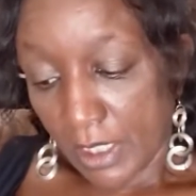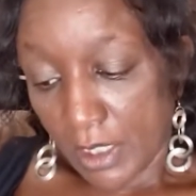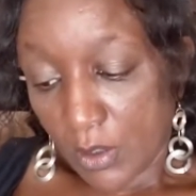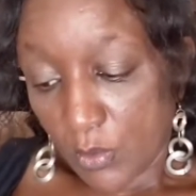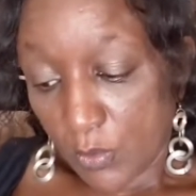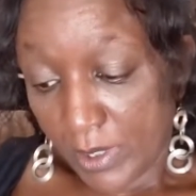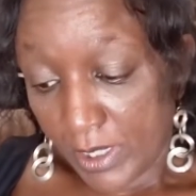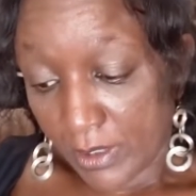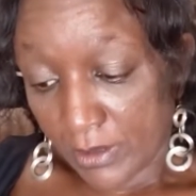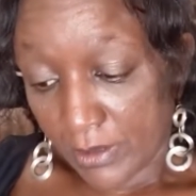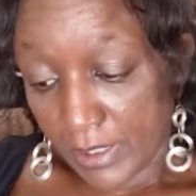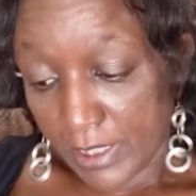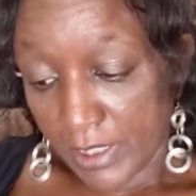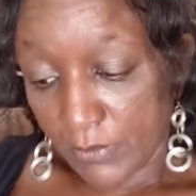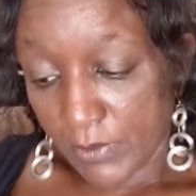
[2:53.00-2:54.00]
Well,
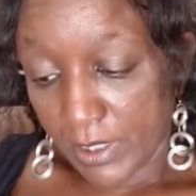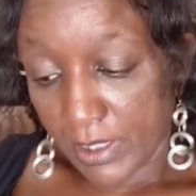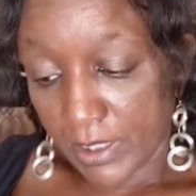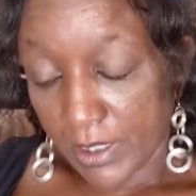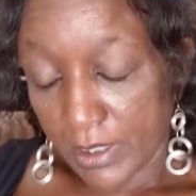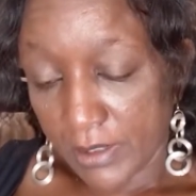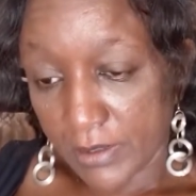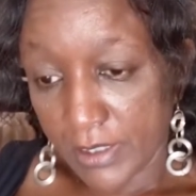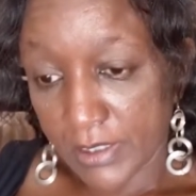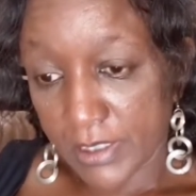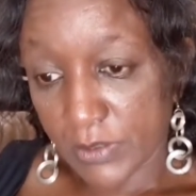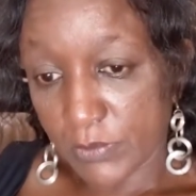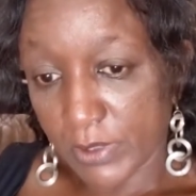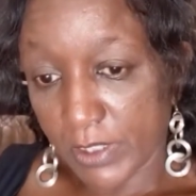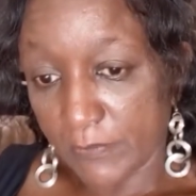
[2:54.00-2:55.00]
anyway, this is
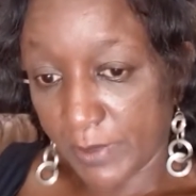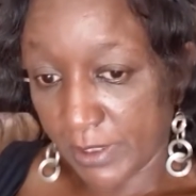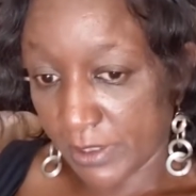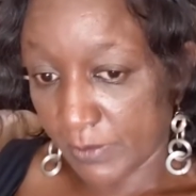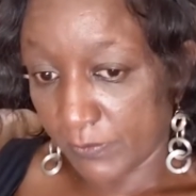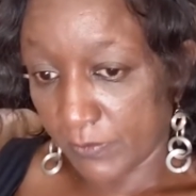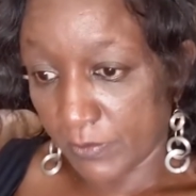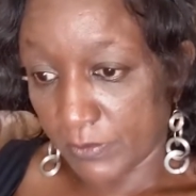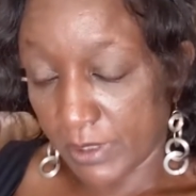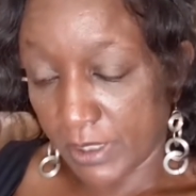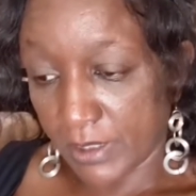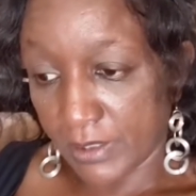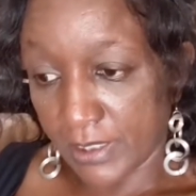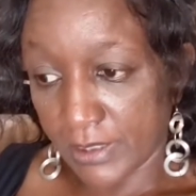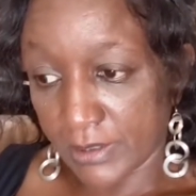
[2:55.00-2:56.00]
what I picked up from there,
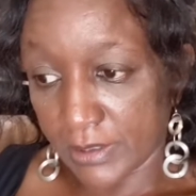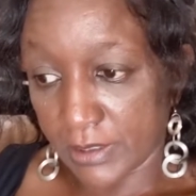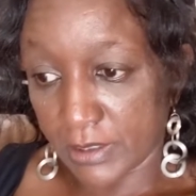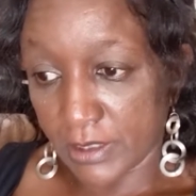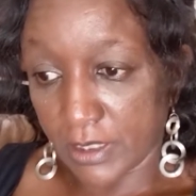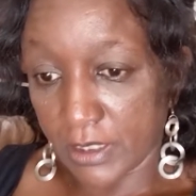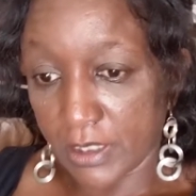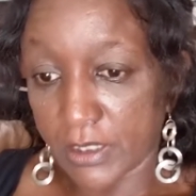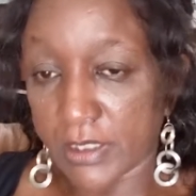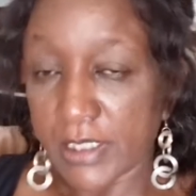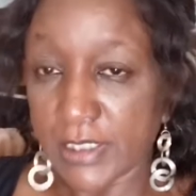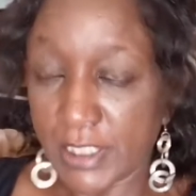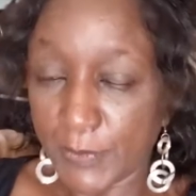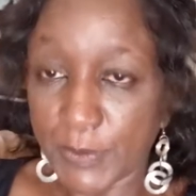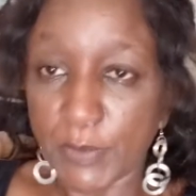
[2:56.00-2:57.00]
that there
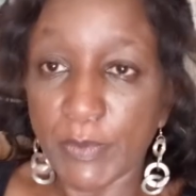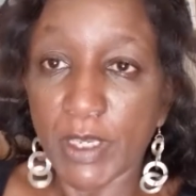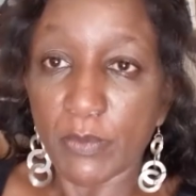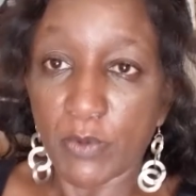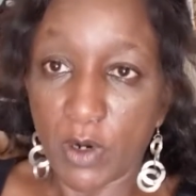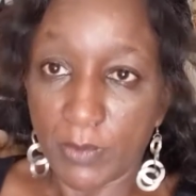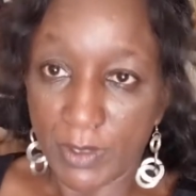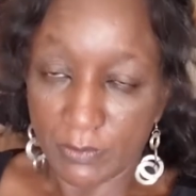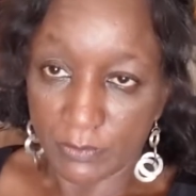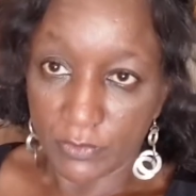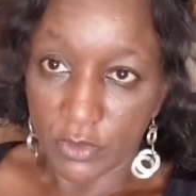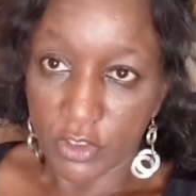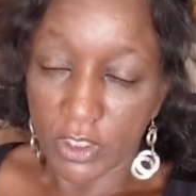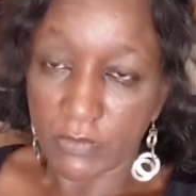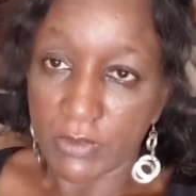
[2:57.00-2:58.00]
seems to be a problem
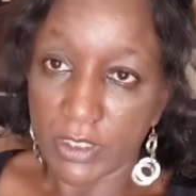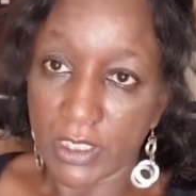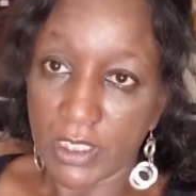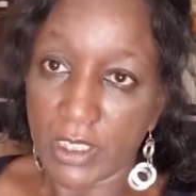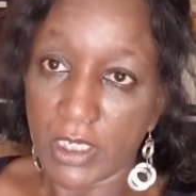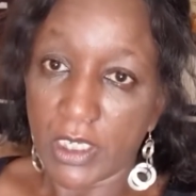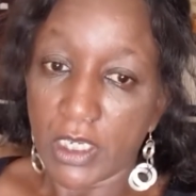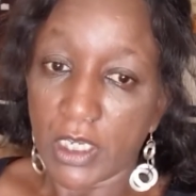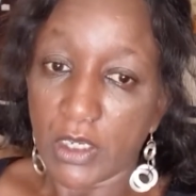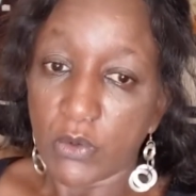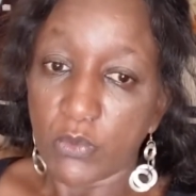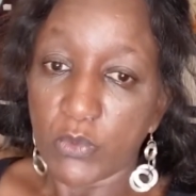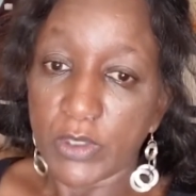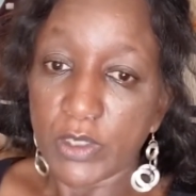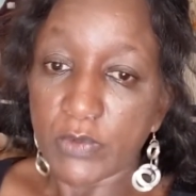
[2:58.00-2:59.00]
generally
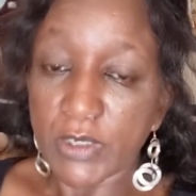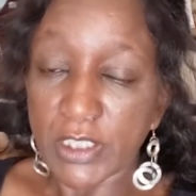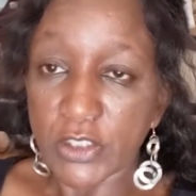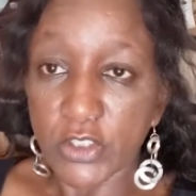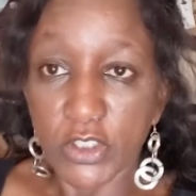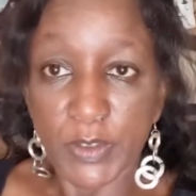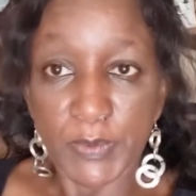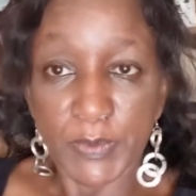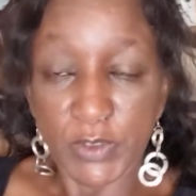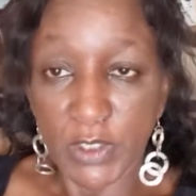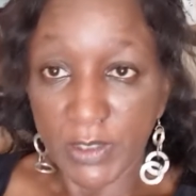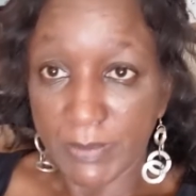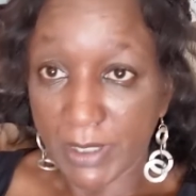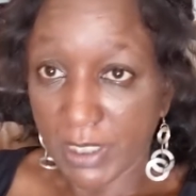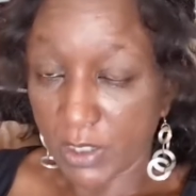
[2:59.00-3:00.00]
with the relationships between
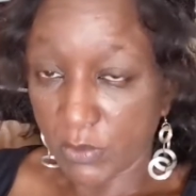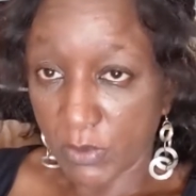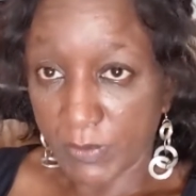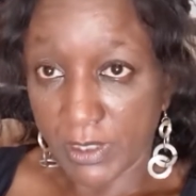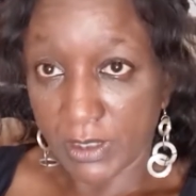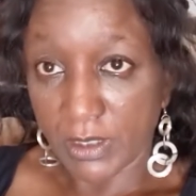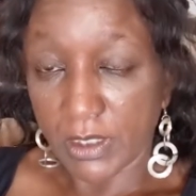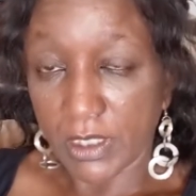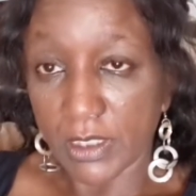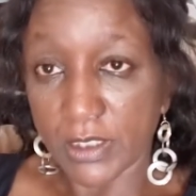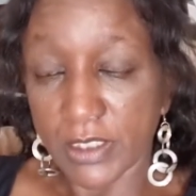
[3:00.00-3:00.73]
men and women in the